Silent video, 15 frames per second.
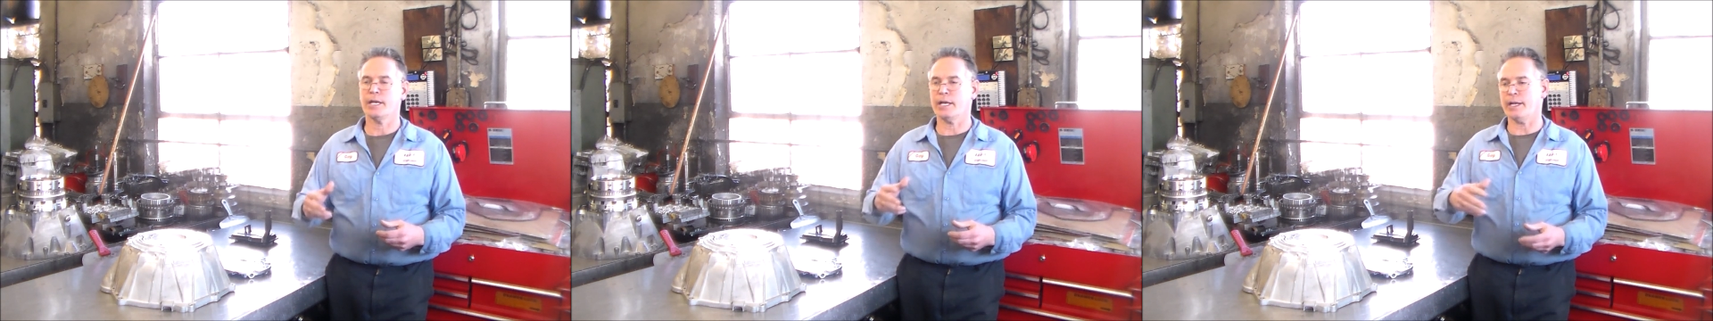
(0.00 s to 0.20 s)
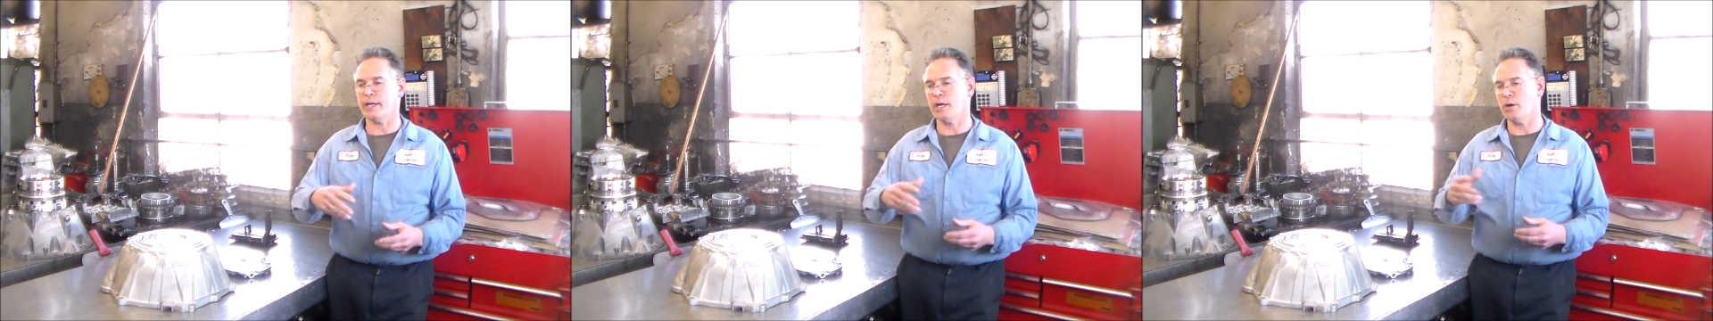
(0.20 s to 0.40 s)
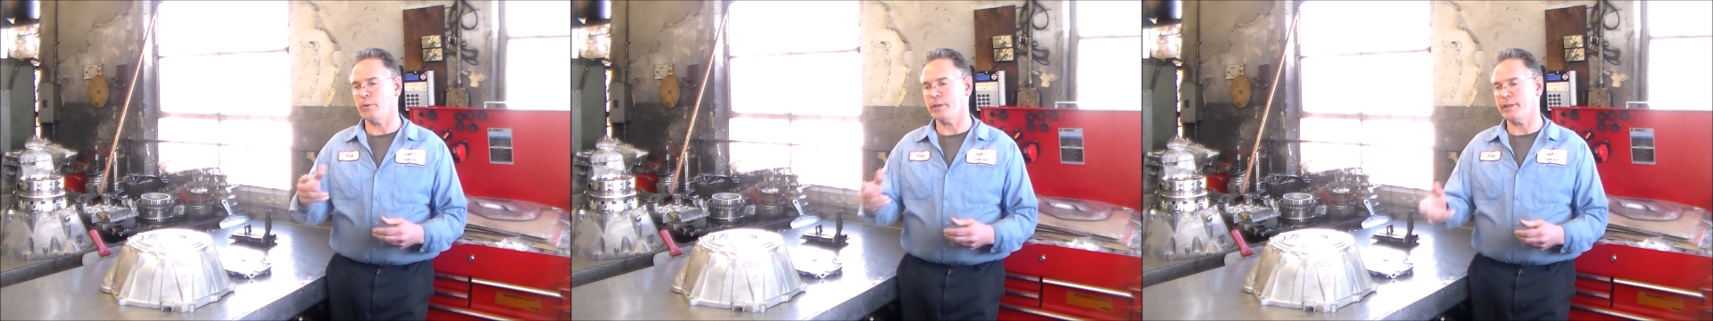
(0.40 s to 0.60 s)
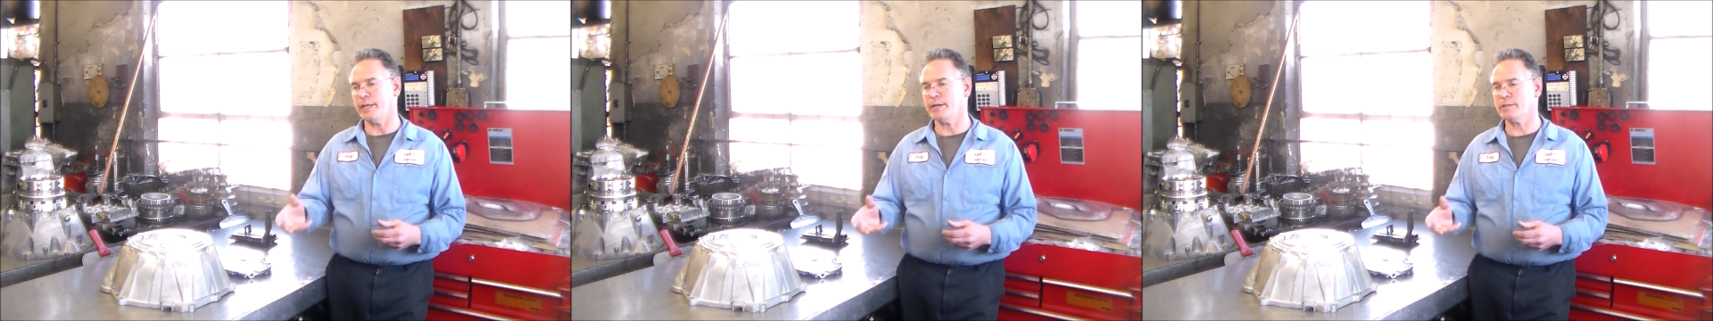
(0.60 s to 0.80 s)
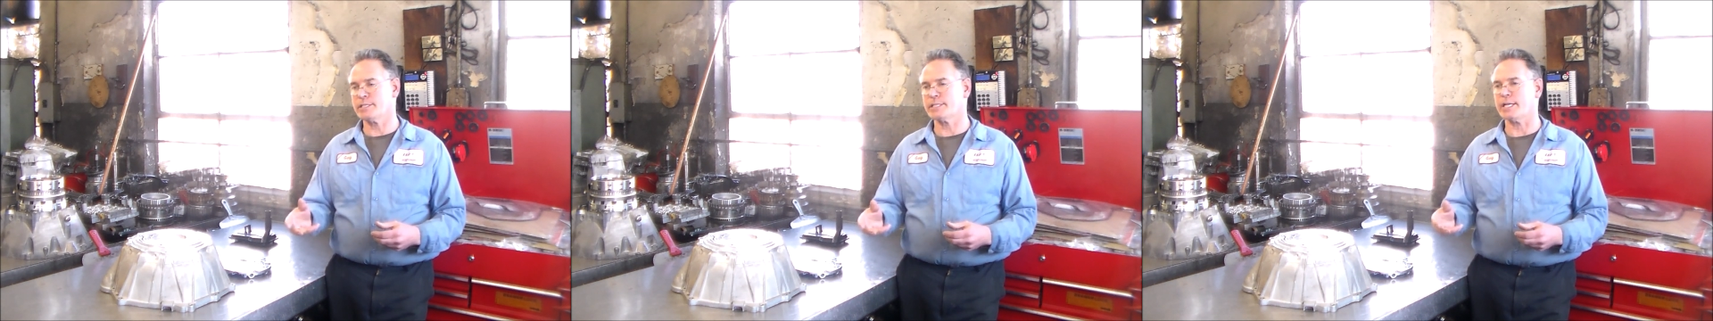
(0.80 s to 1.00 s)
and I go on
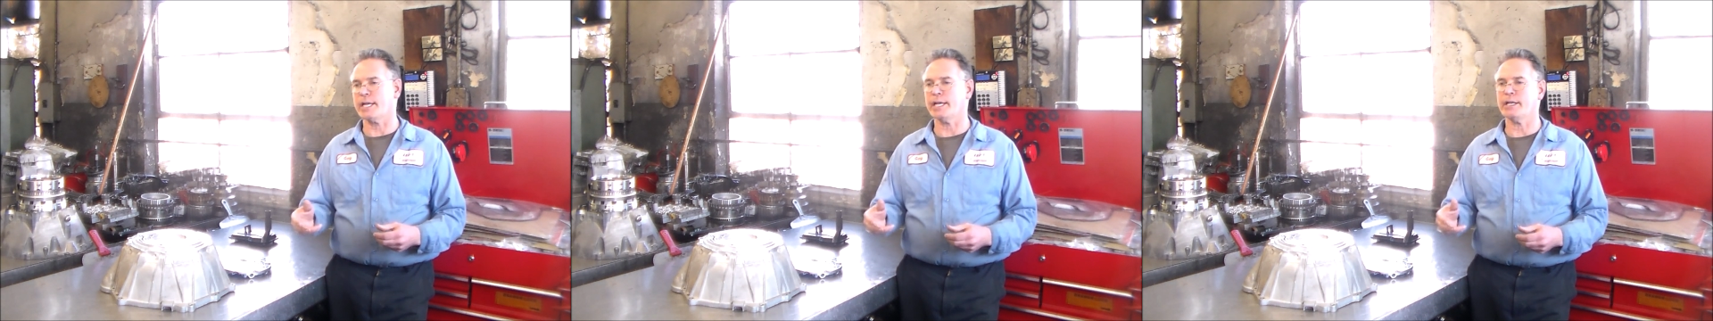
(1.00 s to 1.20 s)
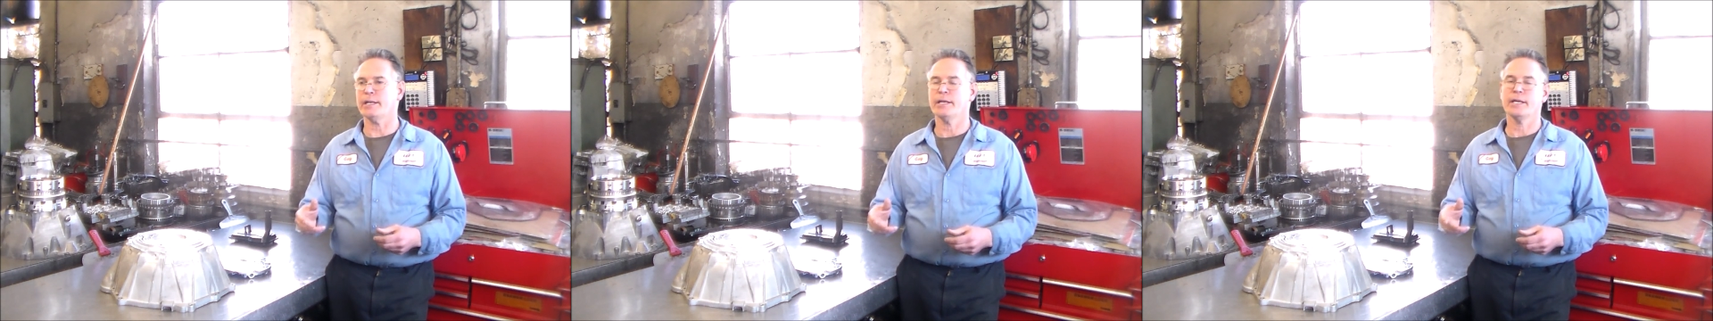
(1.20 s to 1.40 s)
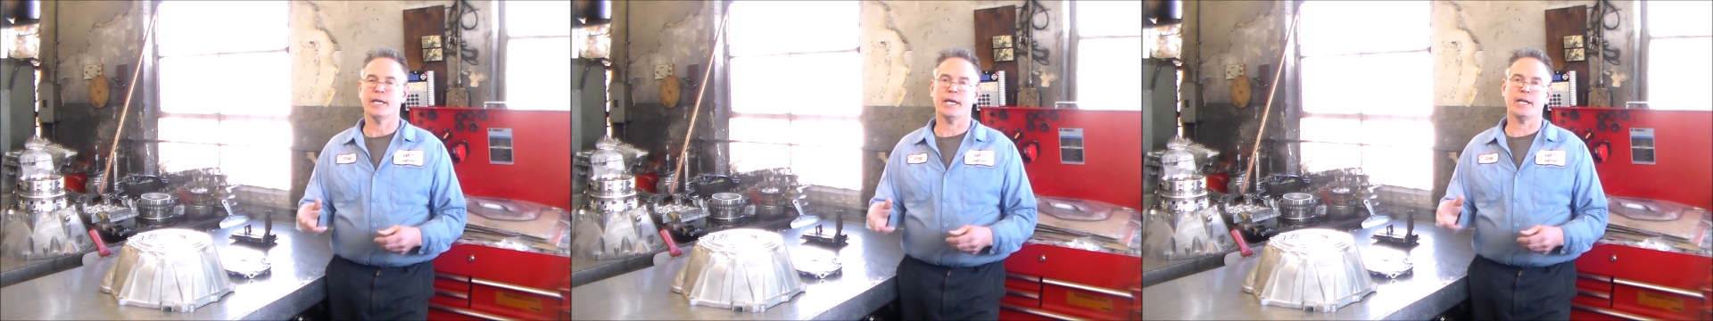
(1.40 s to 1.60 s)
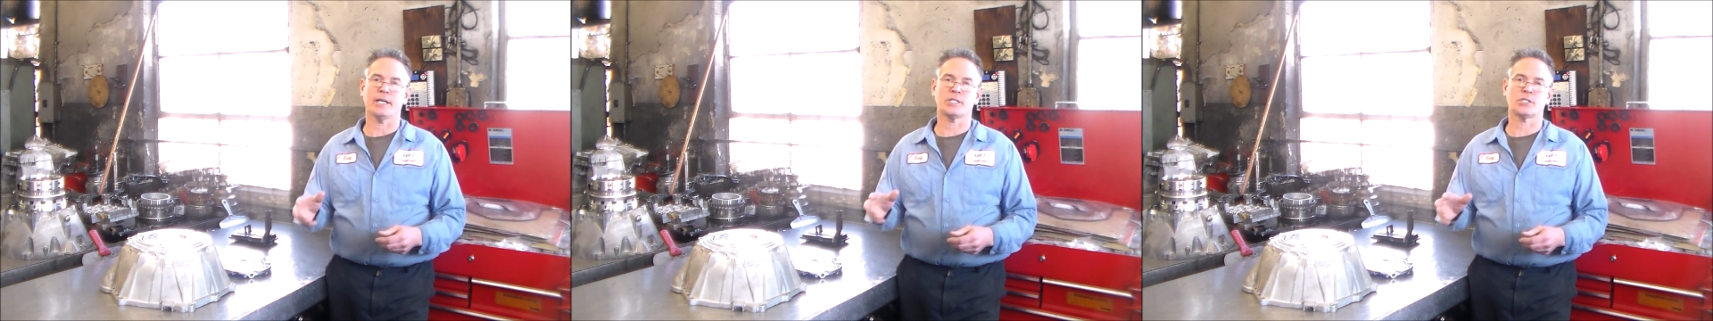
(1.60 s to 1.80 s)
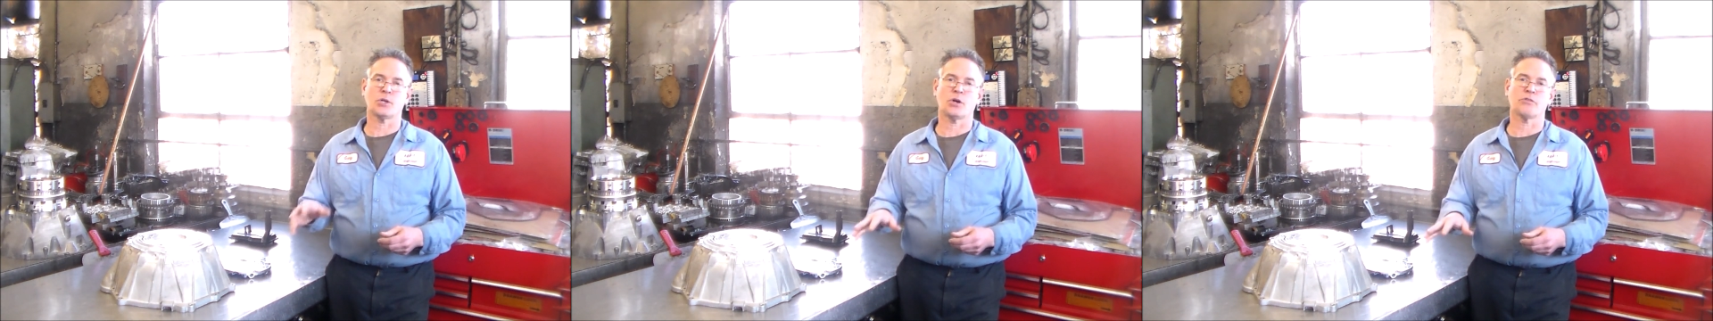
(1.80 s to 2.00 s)
their site and
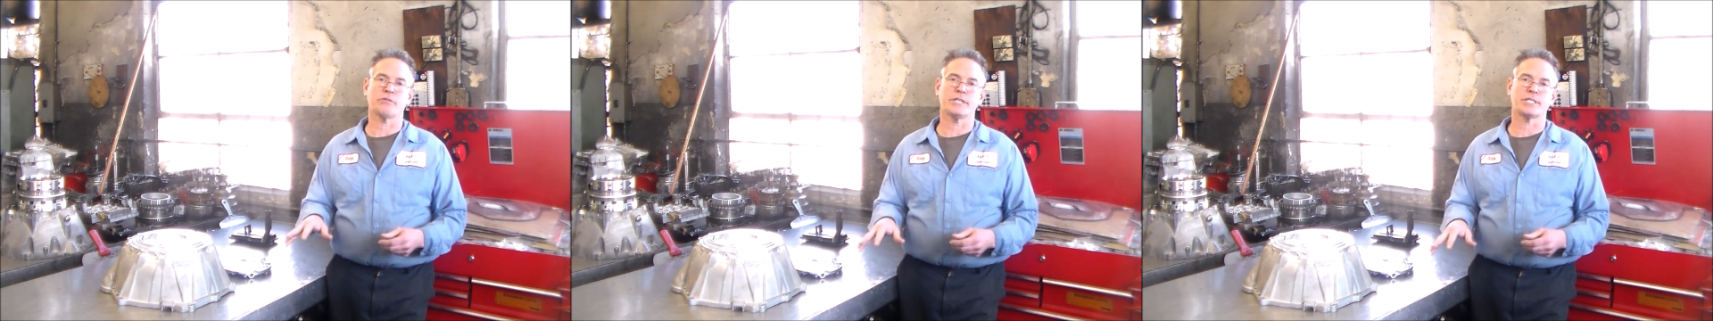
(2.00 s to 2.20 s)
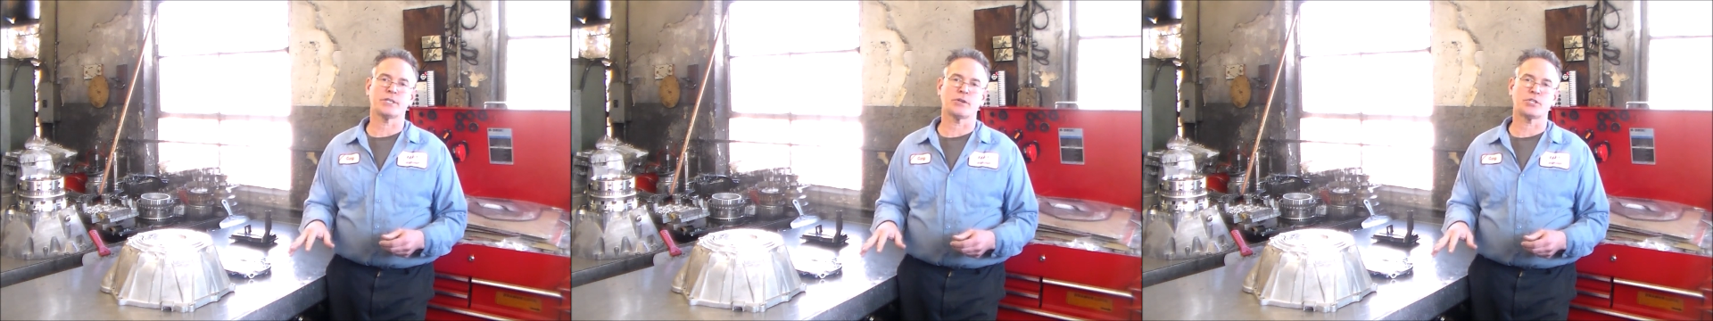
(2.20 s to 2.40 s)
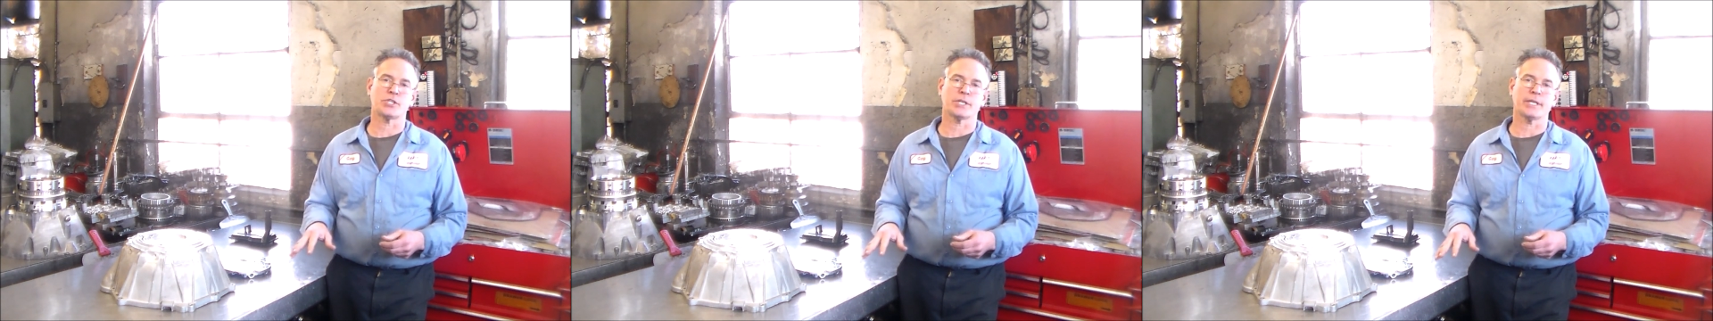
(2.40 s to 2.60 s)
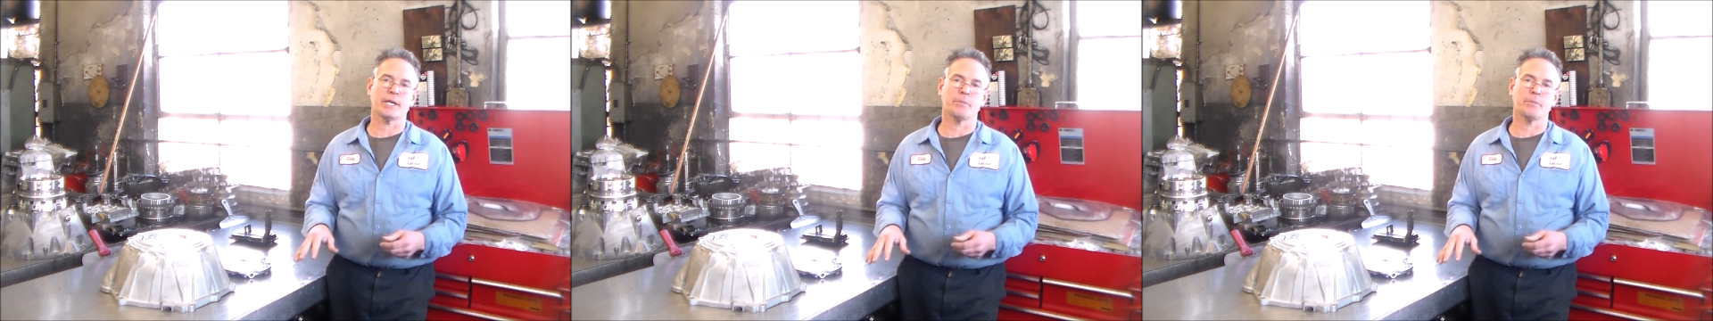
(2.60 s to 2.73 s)
I start researching